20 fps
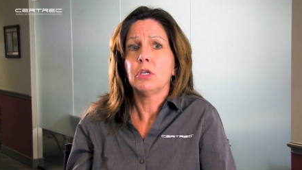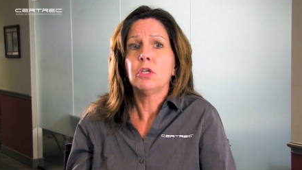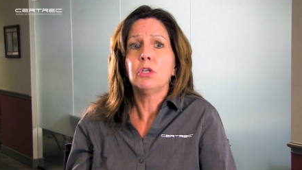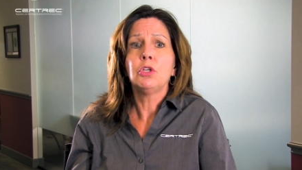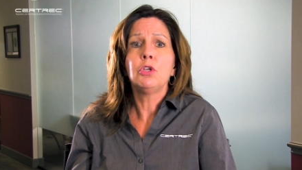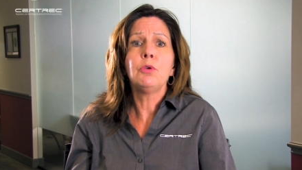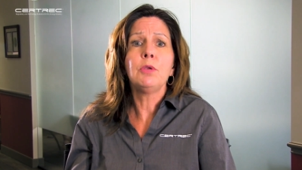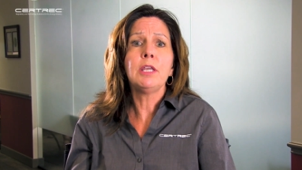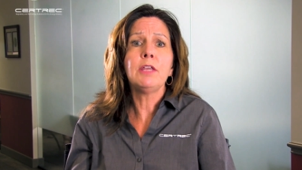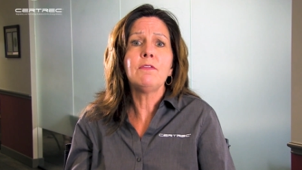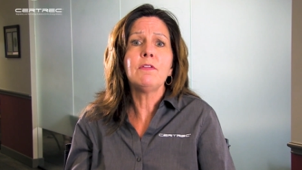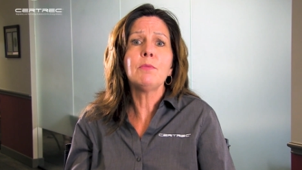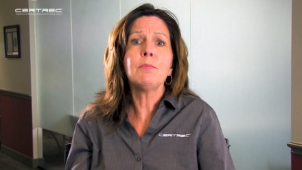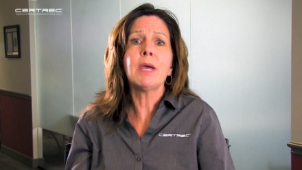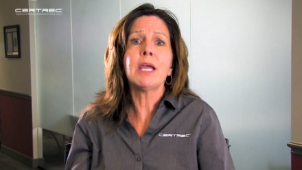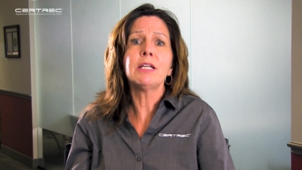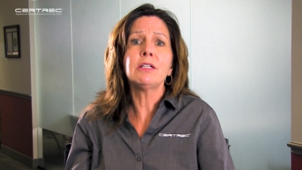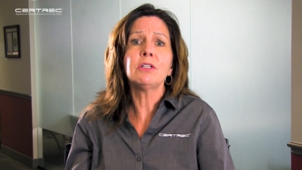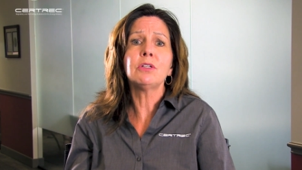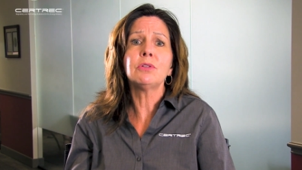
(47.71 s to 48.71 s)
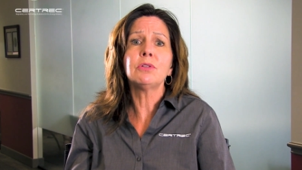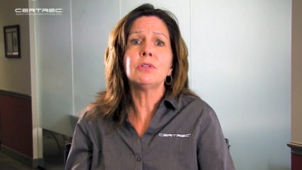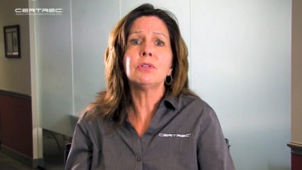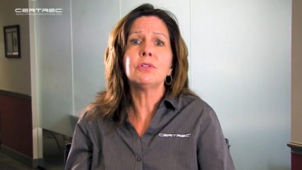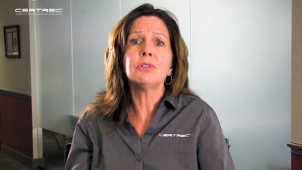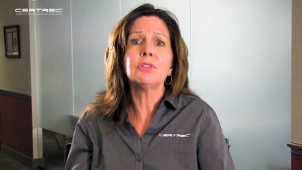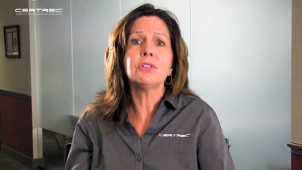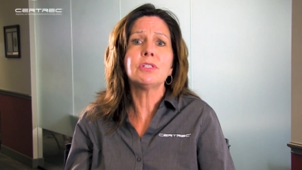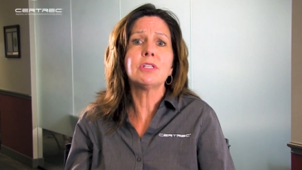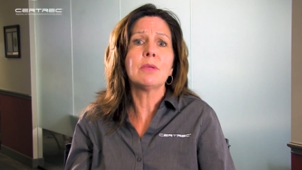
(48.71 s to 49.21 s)
You even might
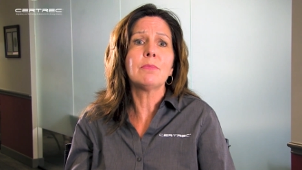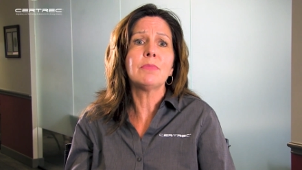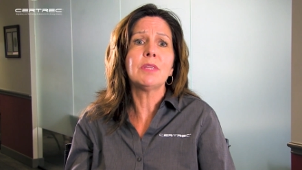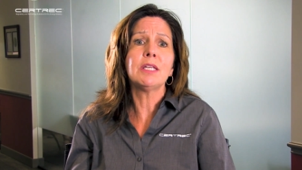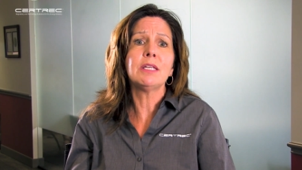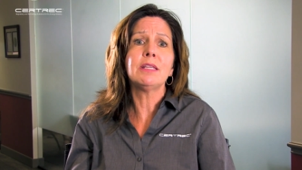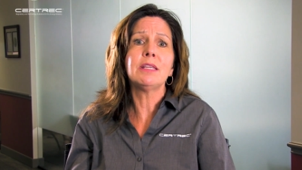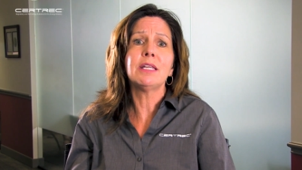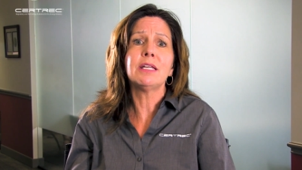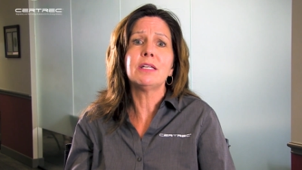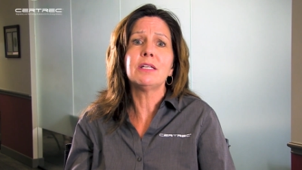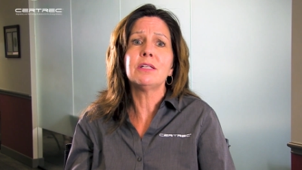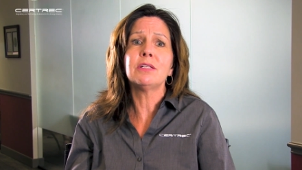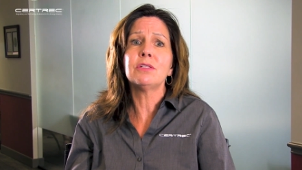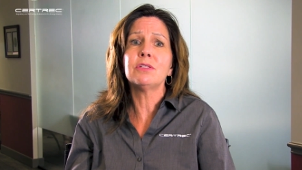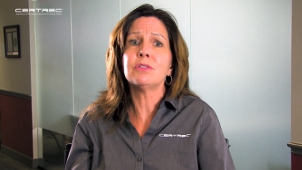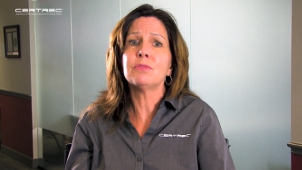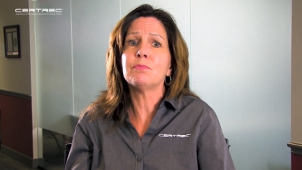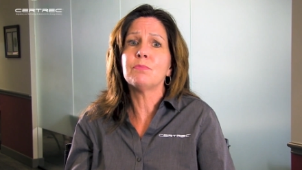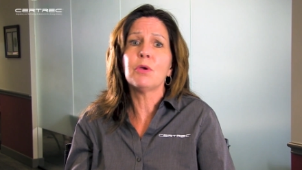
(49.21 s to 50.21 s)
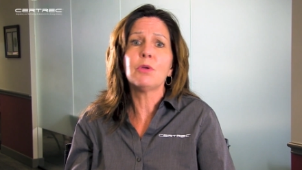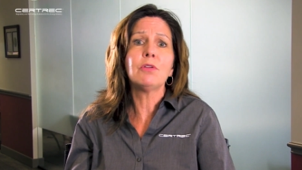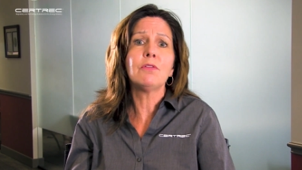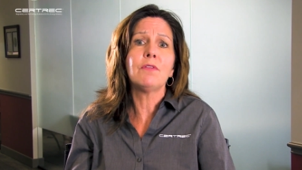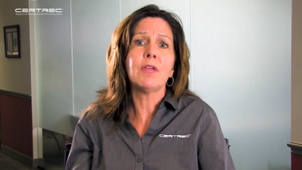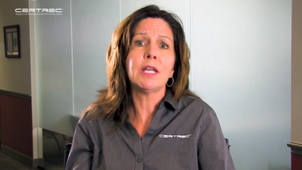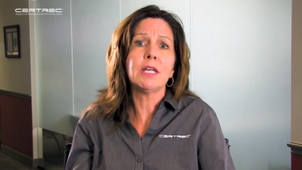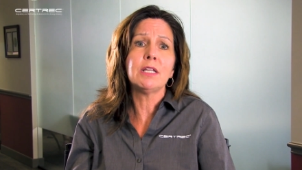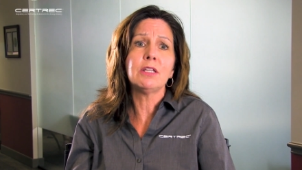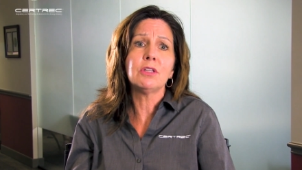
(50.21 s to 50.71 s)
learn something that is
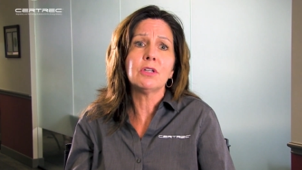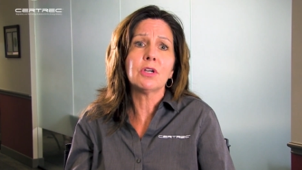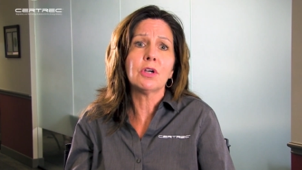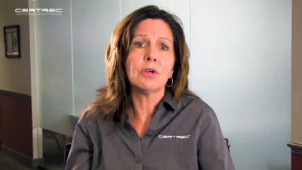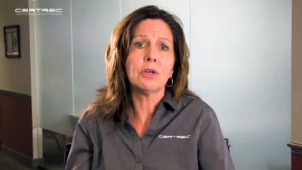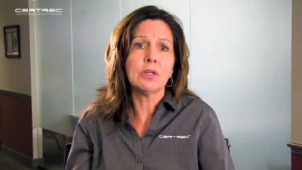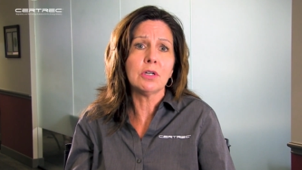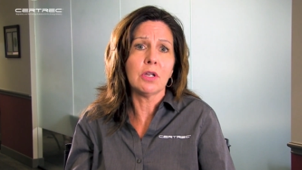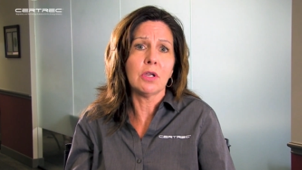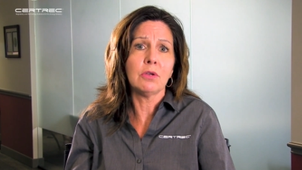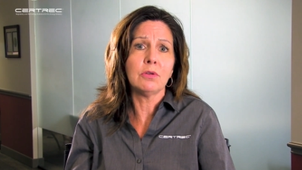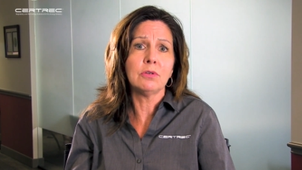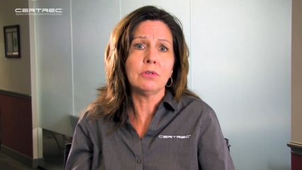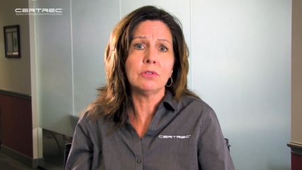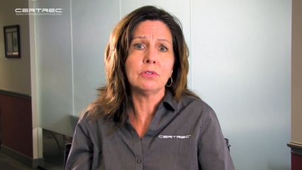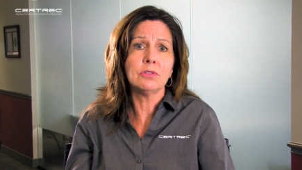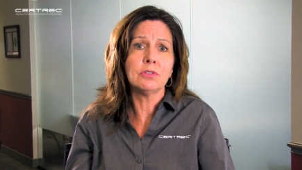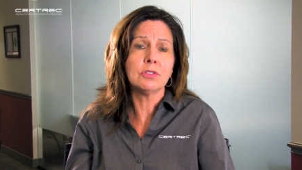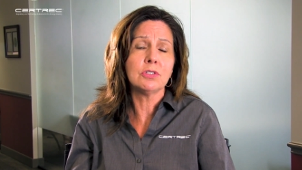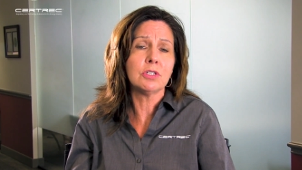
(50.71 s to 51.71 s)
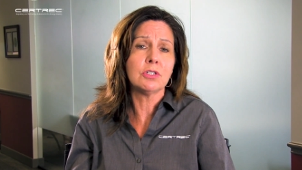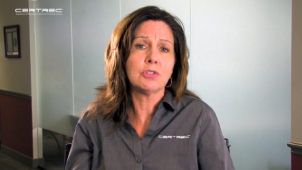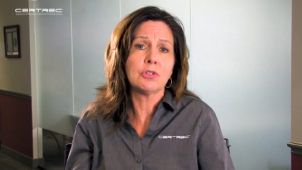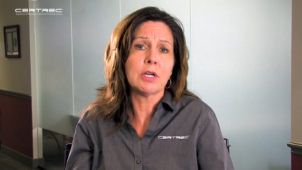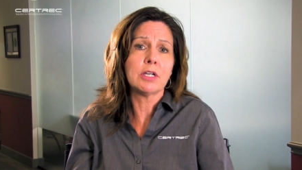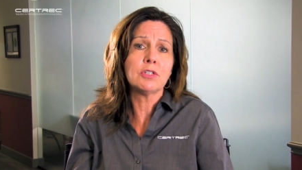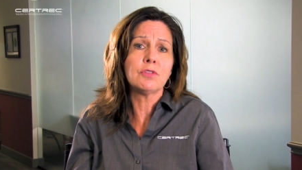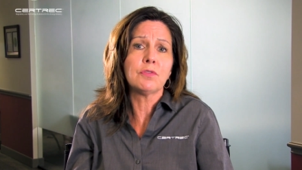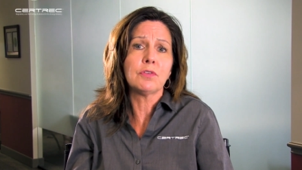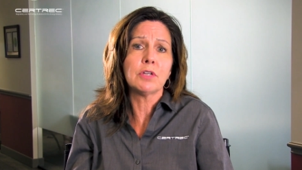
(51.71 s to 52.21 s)
motivating the current owners to
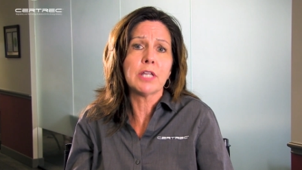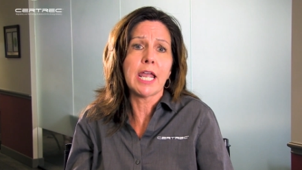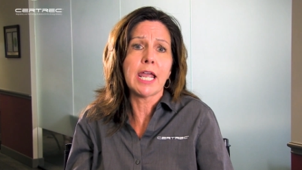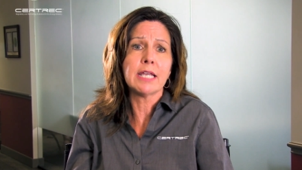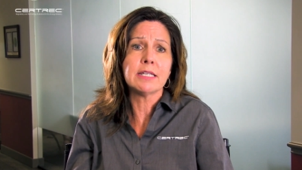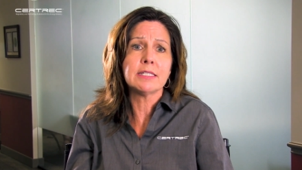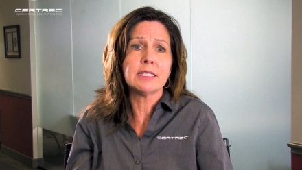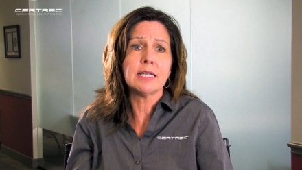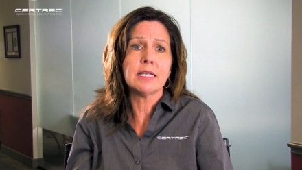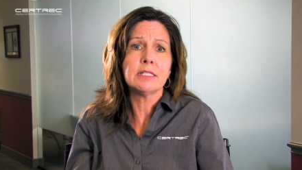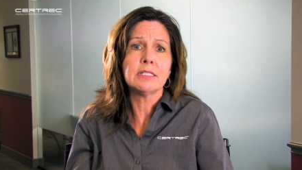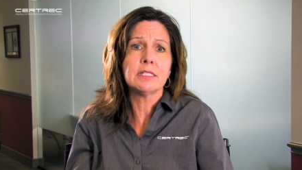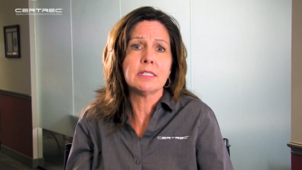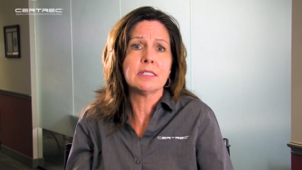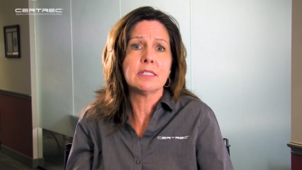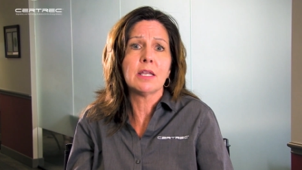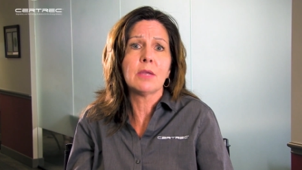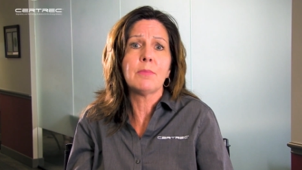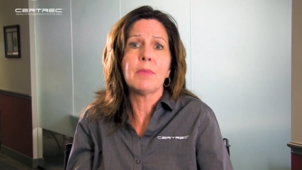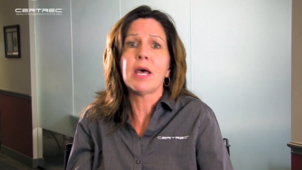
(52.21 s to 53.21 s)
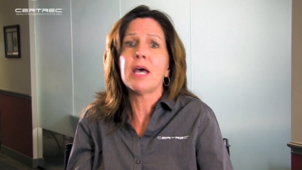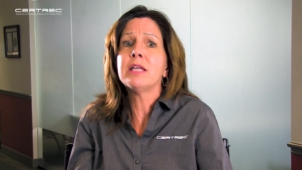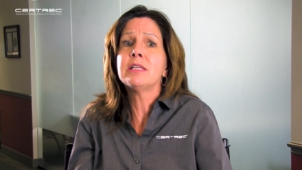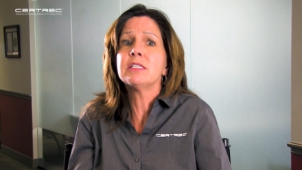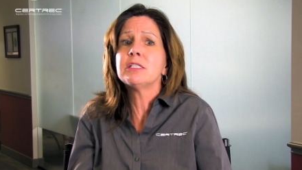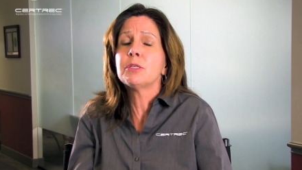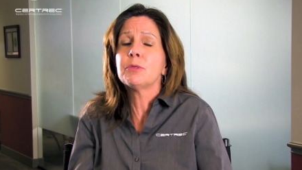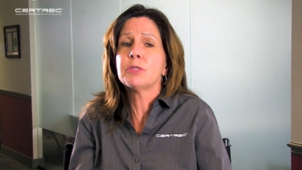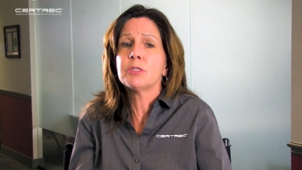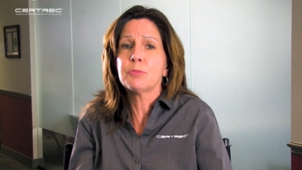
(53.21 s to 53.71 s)
transfer the asset to some
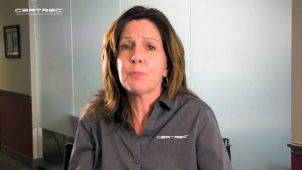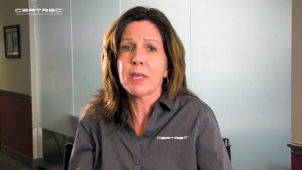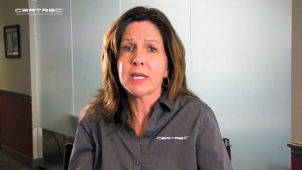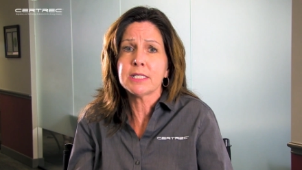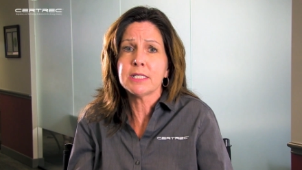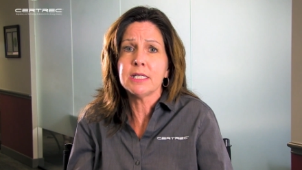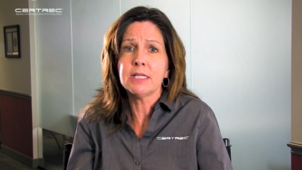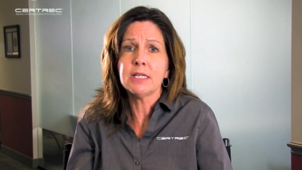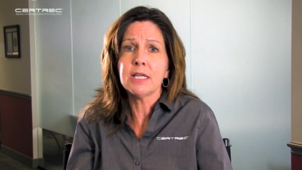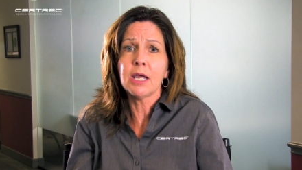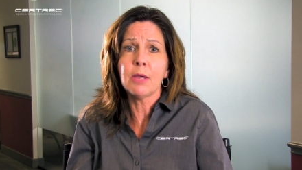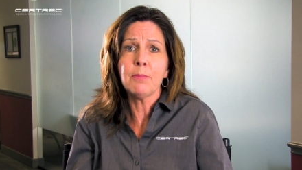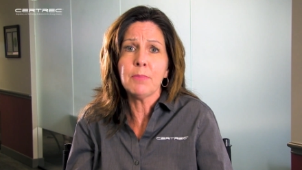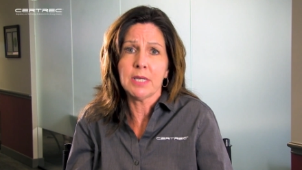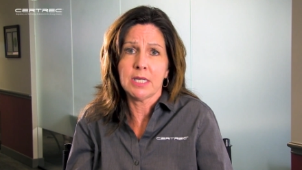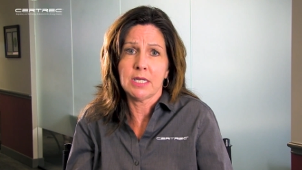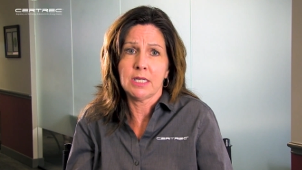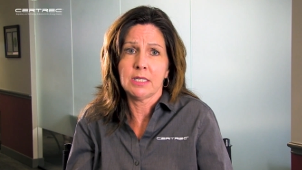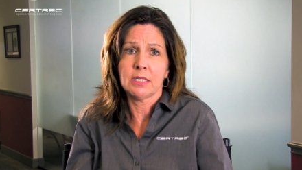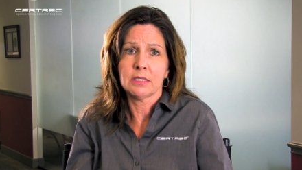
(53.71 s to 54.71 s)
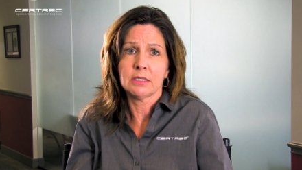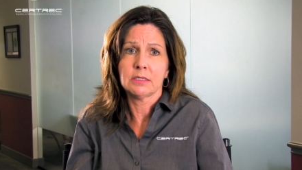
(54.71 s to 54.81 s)
unsuspecting company.